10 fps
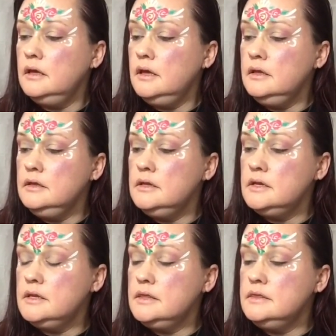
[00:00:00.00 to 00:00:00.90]
and
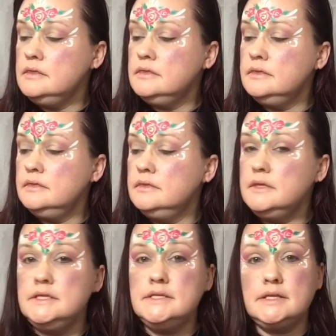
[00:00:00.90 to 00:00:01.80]

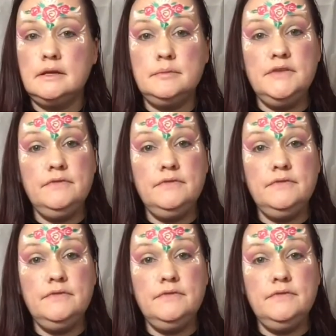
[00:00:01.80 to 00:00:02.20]
the design will be